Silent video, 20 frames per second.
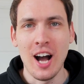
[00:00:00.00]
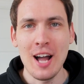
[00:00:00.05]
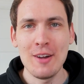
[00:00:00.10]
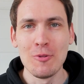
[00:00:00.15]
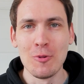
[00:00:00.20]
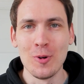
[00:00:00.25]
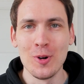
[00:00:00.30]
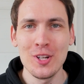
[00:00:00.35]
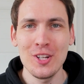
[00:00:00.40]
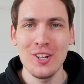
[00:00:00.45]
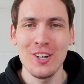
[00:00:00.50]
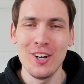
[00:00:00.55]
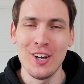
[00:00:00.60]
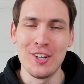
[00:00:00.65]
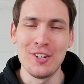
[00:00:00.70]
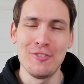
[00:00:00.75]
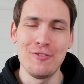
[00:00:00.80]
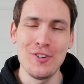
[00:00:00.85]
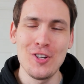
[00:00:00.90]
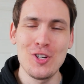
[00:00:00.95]
everyone,
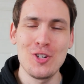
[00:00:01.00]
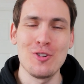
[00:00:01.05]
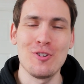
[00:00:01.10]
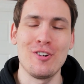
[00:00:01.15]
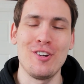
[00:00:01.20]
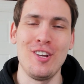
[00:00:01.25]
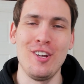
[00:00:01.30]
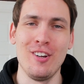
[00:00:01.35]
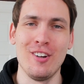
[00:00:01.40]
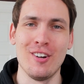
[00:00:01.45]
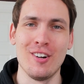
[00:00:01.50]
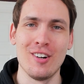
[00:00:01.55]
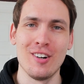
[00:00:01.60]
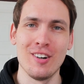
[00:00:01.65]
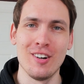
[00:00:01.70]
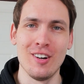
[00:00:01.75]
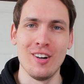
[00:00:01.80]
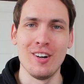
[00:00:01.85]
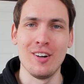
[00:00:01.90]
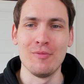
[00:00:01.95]
Deficio here.
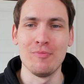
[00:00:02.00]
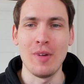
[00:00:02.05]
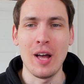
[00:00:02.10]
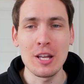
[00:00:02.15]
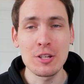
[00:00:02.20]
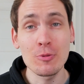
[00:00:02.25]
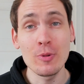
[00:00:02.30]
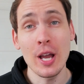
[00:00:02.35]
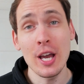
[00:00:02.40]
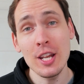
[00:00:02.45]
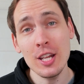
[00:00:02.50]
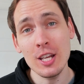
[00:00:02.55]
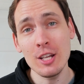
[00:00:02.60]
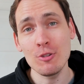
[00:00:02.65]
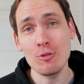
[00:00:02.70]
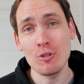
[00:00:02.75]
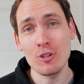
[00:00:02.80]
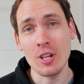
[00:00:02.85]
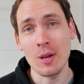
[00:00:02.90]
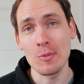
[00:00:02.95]
As we're heading
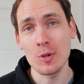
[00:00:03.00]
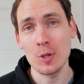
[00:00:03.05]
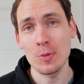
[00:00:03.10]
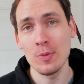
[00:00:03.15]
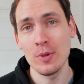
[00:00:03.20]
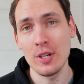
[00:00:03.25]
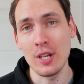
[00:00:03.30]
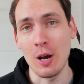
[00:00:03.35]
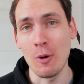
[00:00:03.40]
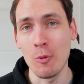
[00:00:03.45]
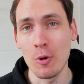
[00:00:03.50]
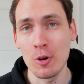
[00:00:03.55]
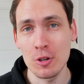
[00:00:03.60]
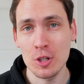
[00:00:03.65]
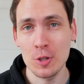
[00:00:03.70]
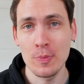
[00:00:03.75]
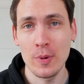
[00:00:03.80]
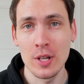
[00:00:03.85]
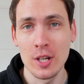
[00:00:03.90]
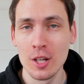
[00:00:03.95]
into summer split, I want to
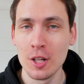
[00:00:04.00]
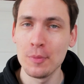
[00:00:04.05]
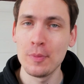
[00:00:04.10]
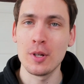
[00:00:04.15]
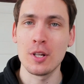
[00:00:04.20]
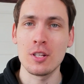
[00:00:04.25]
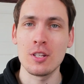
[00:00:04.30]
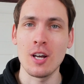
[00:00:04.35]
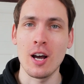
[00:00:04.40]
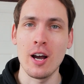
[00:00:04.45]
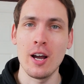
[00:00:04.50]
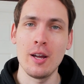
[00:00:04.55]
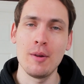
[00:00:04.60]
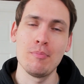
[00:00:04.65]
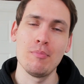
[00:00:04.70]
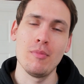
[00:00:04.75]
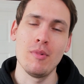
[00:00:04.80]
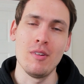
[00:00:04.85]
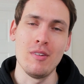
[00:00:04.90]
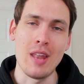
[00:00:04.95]
spend a little bit of
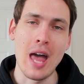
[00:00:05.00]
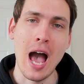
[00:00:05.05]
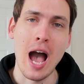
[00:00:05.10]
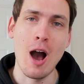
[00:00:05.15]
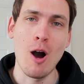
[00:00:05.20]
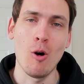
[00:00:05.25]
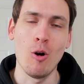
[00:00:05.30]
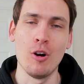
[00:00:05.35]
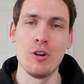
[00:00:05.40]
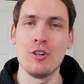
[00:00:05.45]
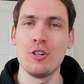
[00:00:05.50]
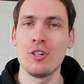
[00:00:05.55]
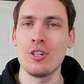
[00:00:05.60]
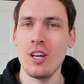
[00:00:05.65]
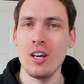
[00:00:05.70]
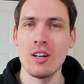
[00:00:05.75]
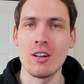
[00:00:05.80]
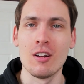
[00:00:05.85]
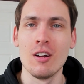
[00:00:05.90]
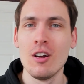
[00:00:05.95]
time now on just
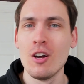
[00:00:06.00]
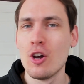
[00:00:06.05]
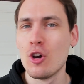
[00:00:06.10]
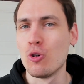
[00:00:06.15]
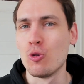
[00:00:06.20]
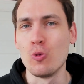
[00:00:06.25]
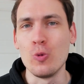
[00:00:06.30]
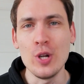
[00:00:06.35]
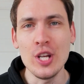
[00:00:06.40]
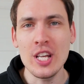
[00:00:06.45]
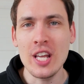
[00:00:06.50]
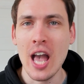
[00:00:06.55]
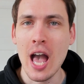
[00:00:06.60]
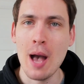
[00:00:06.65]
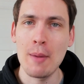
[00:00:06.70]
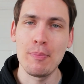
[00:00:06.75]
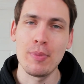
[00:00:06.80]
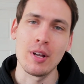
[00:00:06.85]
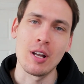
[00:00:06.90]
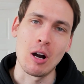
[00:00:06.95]
kind of
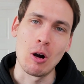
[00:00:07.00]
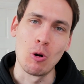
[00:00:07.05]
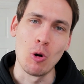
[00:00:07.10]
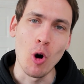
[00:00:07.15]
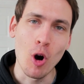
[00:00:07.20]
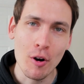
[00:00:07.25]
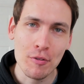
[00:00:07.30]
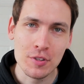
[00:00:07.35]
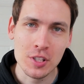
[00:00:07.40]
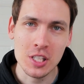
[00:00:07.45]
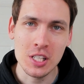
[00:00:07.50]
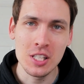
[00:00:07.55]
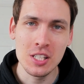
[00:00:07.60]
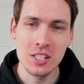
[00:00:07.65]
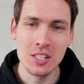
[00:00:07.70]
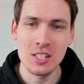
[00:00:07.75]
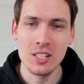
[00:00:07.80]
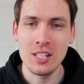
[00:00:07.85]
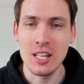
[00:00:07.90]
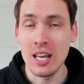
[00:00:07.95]
recapping our off
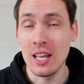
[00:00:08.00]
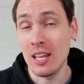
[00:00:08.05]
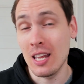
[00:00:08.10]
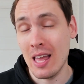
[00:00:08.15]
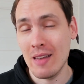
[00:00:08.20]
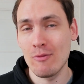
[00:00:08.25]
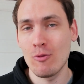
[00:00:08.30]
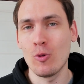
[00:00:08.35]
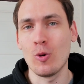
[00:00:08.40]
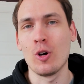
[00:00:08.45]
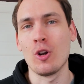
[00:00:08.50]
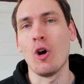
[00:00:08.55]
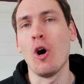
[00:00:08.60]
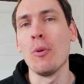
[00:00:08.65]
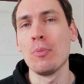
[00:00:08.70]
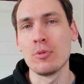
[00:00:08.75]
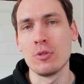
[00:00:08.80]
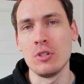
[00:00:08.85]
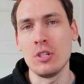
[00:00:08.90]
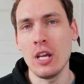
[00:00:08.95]
season, getting everyone up
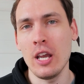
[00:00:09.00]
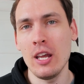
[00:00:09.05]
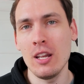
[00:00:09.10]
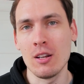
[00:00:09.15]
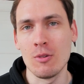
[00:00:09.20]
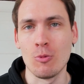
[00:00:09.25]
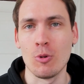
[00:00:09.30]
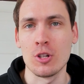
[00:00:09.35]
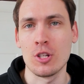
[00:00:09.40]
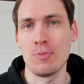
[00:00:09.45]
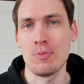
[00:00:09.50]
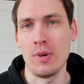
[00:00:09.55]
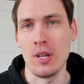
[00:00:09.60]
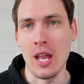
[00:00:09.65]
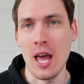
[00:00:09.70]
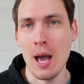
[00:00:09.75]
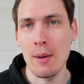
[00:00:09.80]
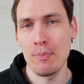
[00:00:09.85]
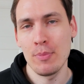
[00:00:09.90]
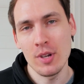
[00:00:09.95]
to date on what's been
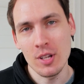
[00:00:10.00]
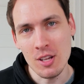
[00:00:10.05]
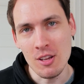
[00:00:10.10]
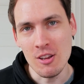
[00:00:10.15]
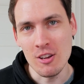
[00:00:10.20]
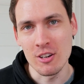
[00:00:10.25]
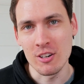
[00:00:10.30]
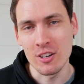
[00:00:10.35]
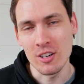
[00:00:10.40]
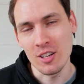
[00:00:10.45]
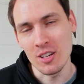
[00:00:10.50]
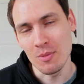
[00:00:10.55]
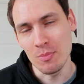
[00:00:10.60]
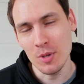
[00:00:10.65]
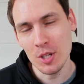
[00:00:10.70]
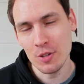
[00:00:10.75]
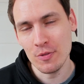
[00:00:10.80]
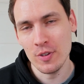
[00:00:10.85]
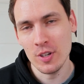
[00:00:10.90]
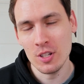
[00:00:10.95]
happening here in
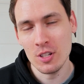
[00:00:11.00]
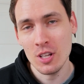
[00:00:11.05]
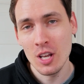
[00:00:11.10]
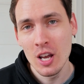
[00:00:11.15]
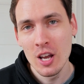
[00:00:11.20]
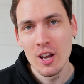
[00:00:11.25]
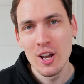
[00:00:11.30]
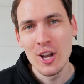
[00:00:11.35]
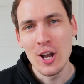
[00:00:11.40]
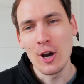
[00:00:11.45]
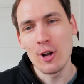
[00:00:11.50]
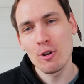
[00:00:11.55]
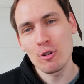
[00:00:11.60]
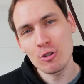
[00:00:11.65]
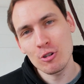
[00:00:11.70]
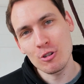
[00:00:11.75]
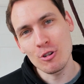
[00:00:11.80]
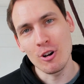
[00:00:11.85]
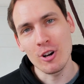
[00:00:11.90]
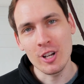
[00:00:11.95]
Misfits, and also
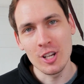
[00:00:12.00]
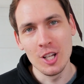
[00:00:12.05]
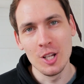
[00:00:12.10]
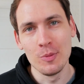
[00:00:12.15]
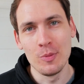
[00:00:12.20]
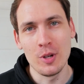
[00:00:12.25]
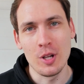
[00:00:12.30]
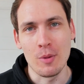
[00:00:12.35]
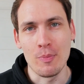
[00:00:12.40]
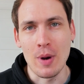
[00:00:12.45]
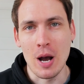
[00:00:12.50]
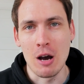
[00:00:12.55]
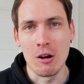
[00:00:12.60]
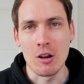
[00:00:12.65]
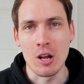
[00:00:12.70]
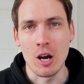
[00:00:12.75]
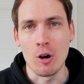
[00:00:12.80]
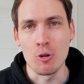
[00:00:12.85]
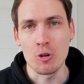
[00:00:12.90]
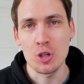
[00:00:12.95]
talk a little bit about
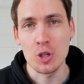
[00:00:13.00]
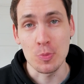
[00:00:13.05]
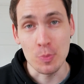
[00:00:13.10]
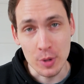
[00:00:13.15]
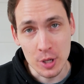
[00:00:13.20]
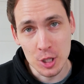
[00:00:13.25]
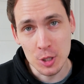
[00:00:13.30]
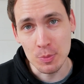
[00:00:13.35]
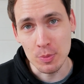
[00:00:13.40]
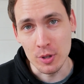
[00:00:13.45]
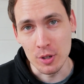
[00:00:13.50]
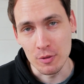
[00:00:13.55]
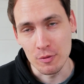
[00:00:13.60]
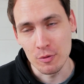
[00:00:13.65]
our spring split, of